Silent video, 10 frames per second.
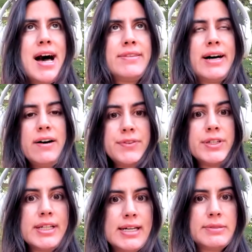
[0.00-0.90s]
And
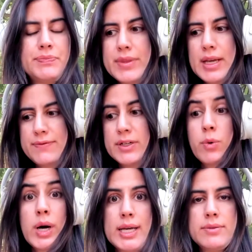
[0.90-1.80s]
after that, after
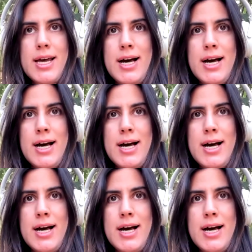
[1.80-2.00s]
a while,